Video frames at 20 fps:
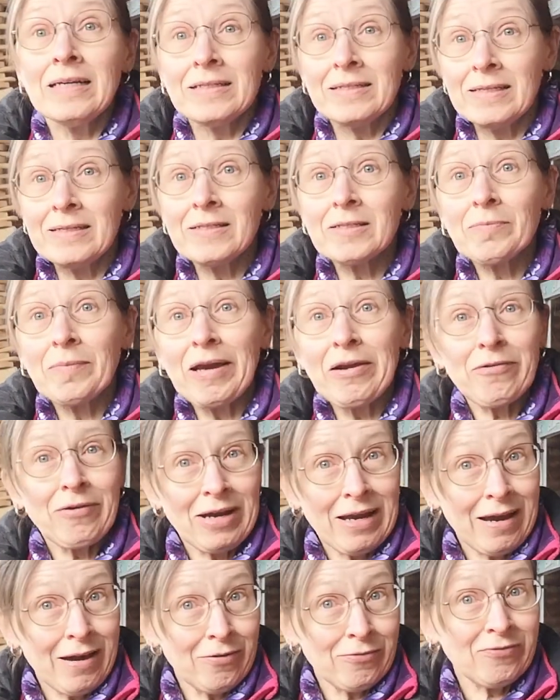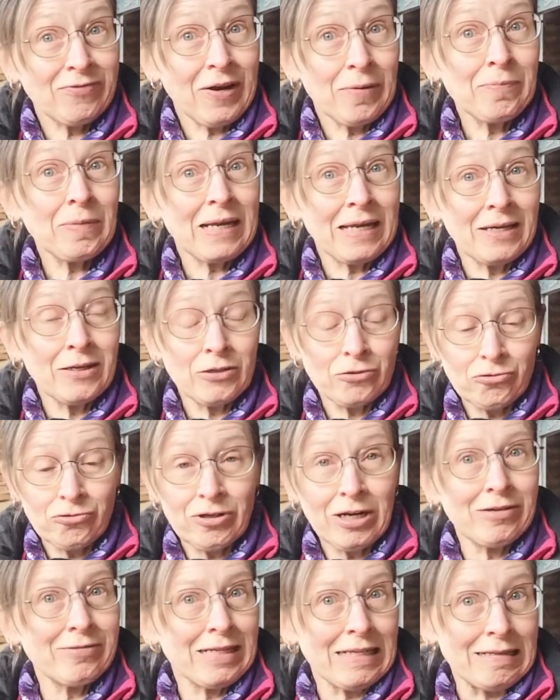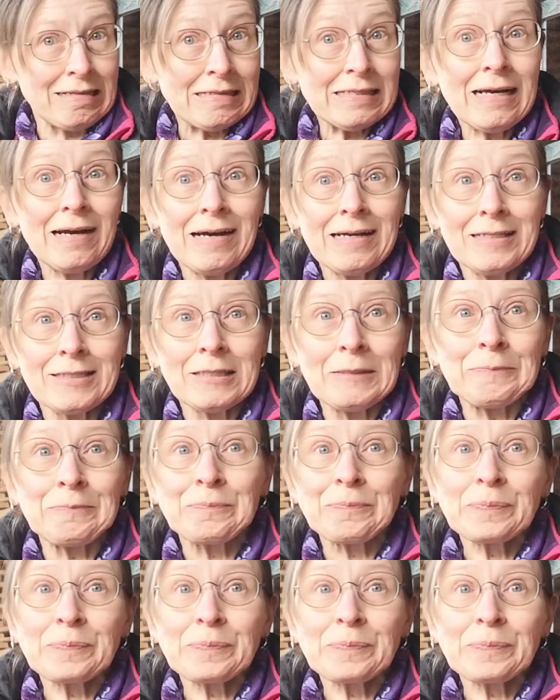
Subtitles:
since my greyhound family has grown in size.